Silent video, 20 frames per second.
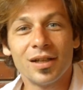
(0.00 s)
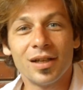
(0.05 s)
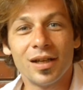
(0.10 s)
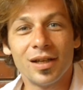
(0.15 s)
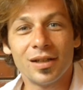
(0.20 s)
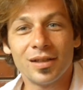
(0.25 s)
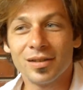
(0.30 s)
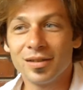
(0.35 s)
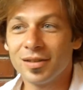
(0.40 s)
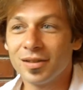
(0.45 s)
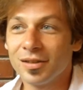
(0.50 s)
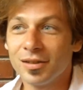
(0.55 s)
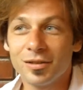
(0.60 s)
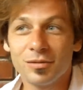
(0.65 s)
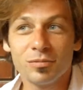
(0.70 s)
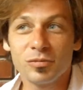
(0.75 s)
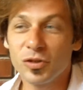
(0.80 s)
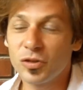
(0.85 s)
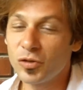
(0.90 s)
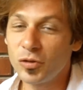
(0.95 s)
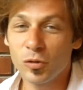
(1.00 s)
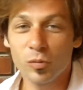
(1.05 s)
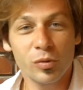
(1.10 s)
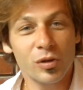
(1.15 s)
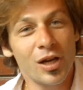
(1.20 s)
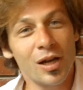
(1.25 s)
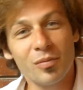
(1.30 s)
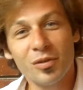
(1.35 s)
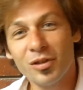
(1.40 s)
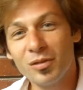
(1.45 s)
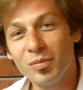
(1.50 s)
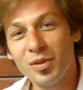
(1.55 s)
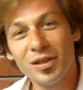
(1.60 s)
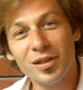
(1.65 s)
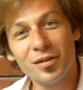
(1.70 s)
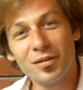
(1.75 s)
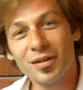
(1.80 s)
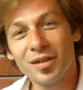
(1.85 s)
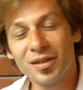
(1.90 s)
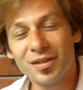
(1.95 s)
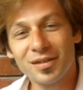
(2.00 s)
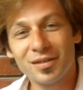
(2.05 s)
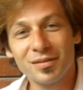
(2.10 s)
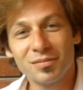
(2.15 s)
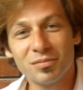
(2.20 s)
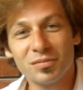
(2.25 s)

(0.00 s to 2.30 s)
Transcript: and I'm just super happy to be here at